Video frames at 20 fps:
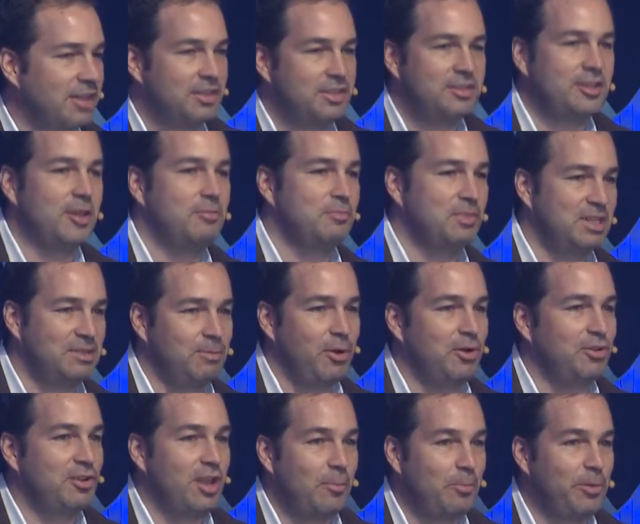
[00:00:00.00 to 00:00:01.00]
STEMP
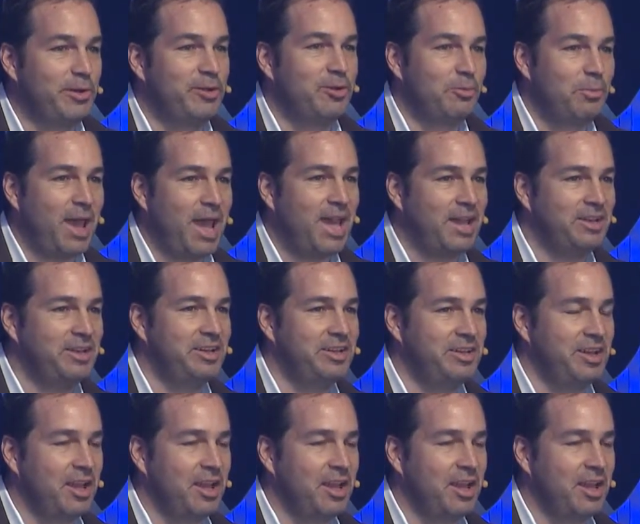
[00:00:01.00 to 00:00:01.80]
Smart Temperature Patch.